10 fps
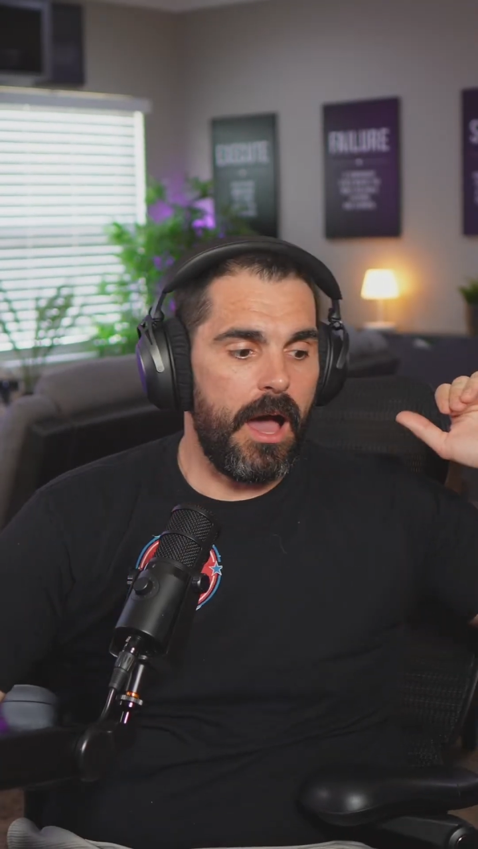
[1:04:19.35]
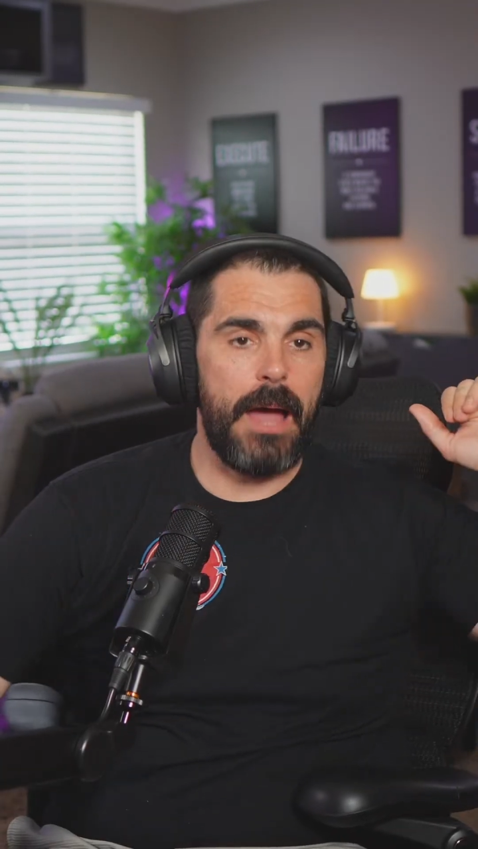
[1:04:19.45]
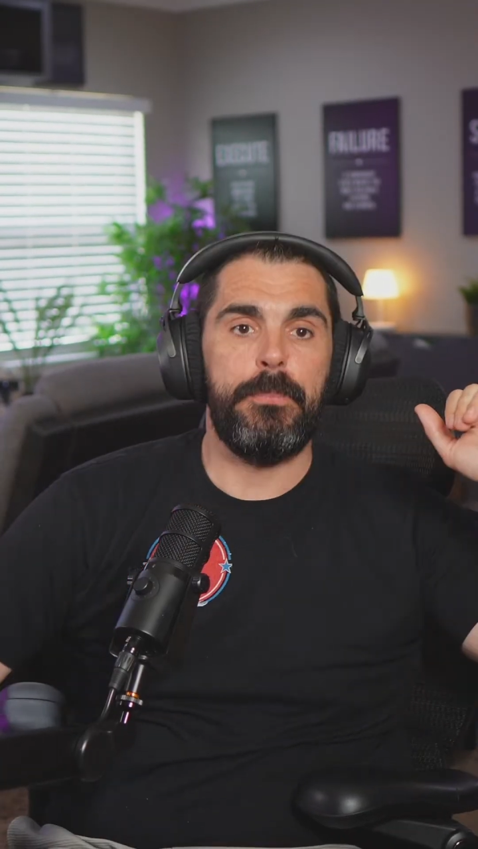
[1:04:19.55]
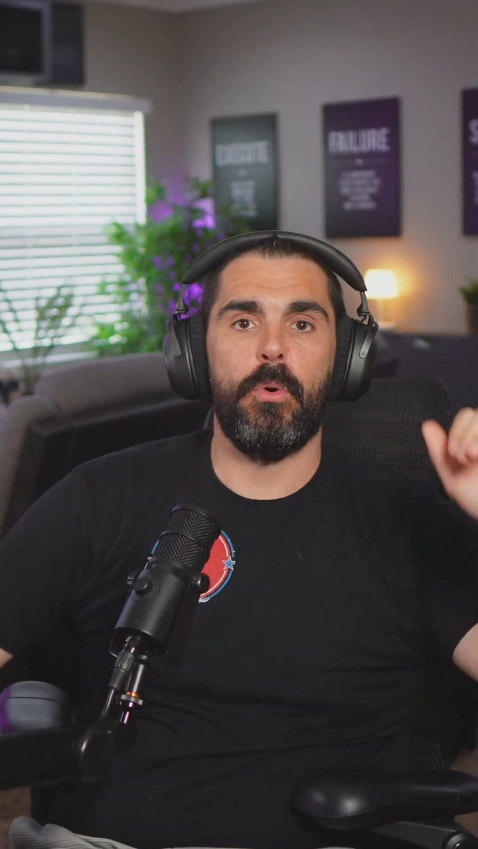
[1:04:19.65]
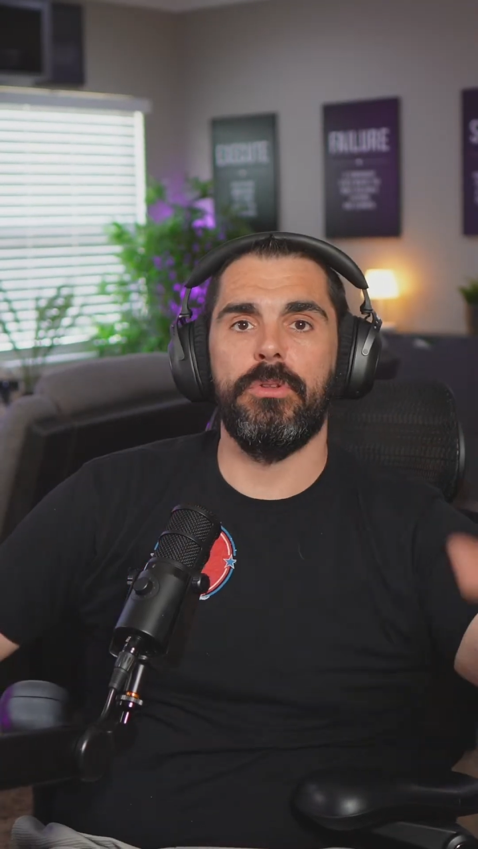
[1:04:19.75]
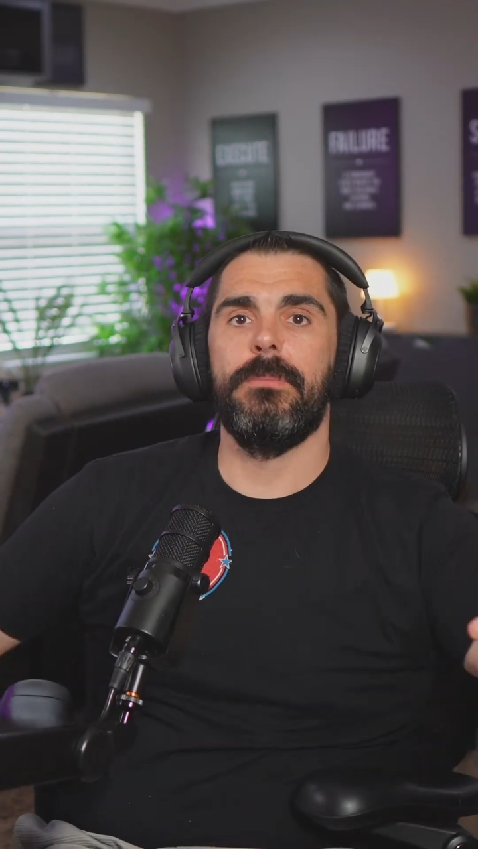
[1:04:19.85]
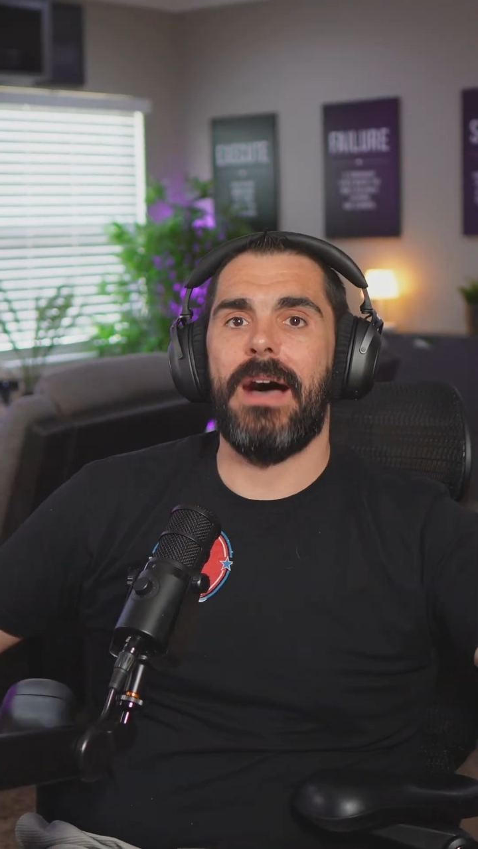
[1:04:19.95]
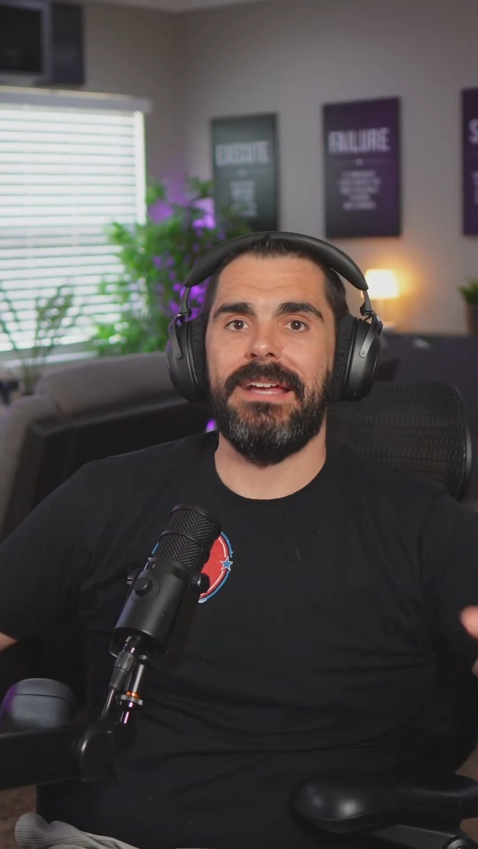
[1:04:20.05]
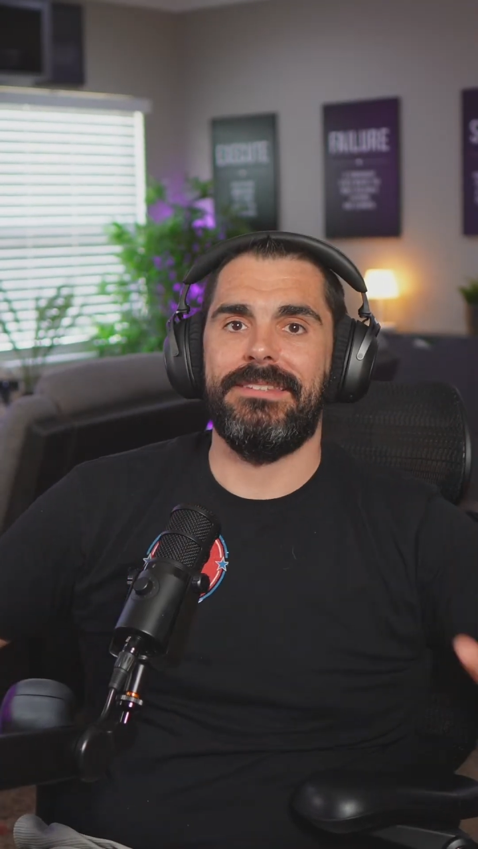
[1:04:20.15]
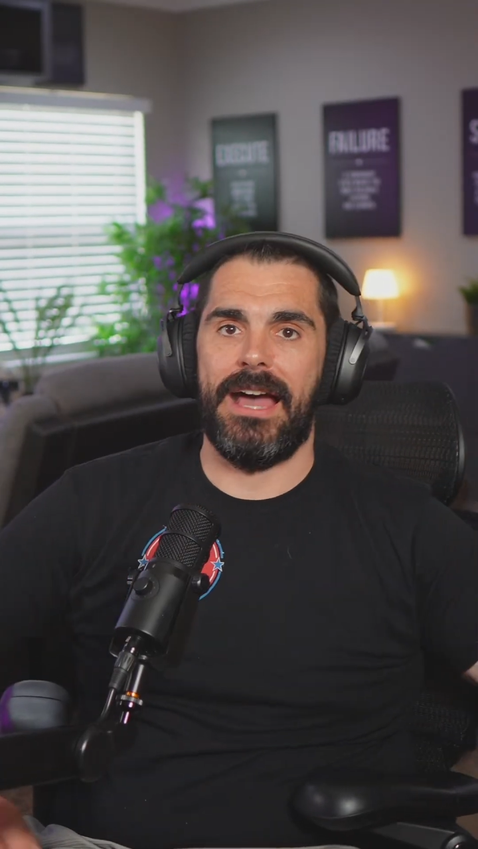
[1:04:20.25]
I pulled the
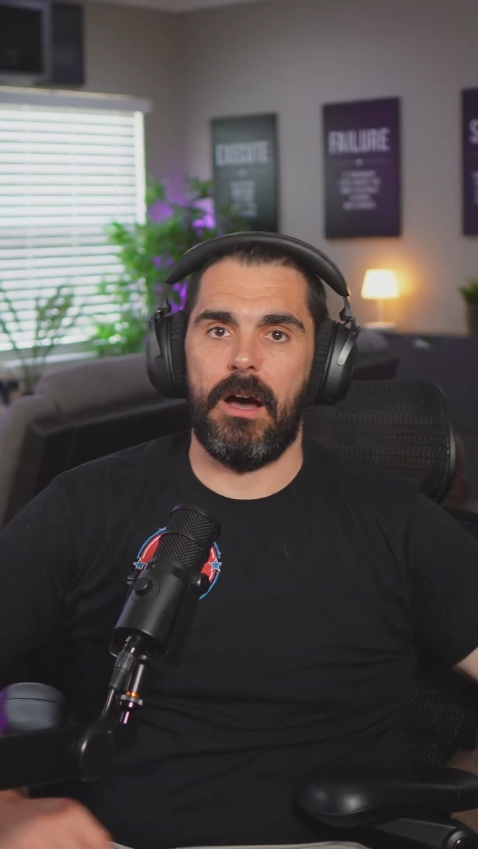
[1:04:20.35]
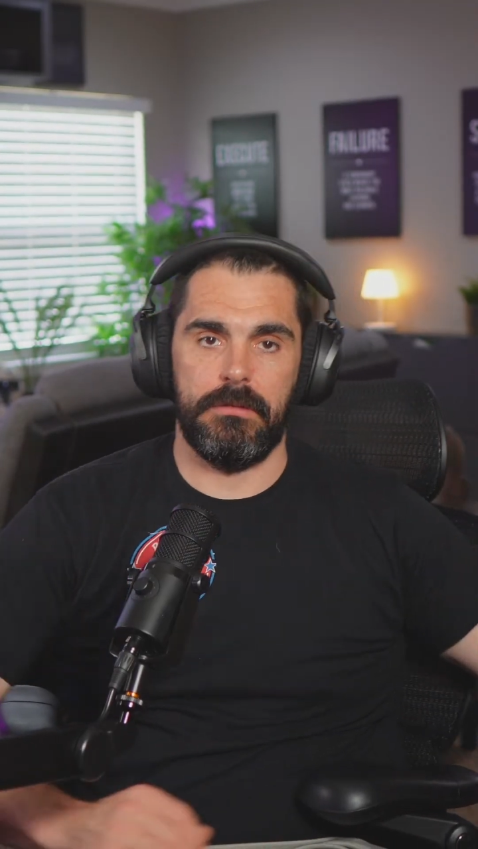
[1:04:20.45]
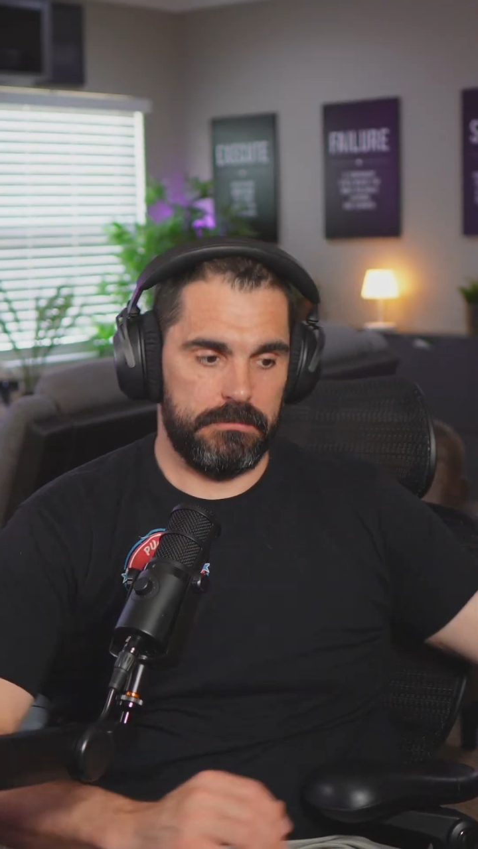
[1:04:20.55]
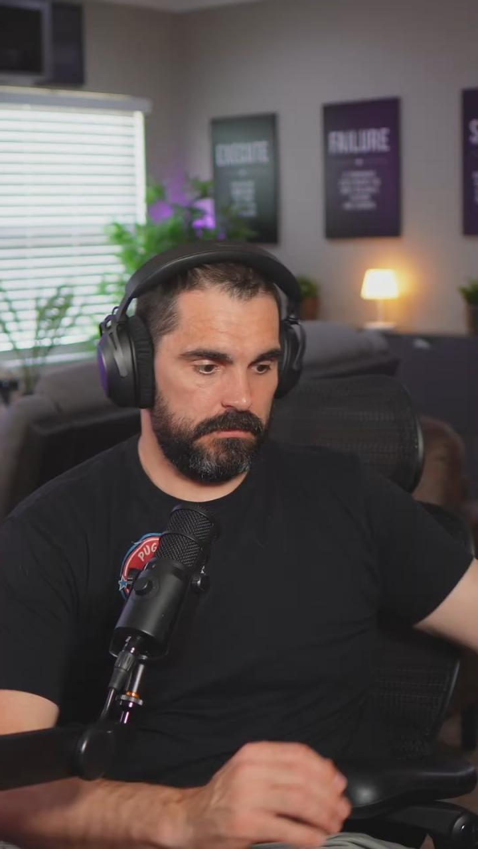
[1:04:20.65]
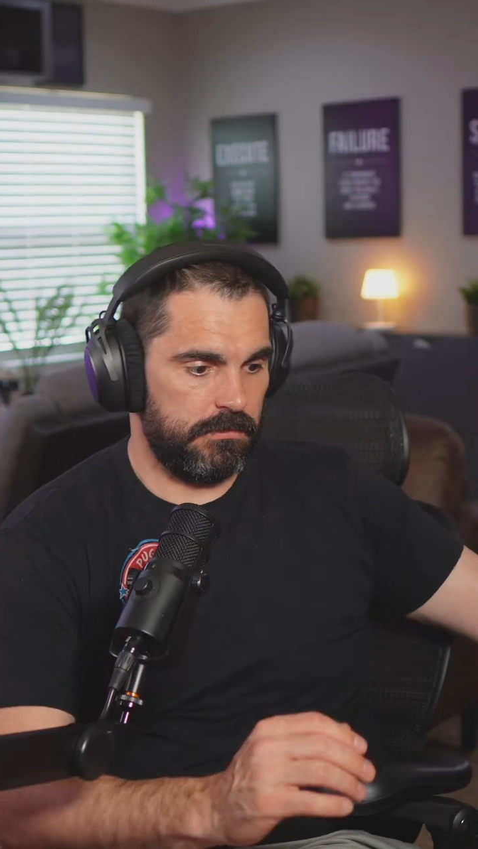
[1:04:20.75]
mics out.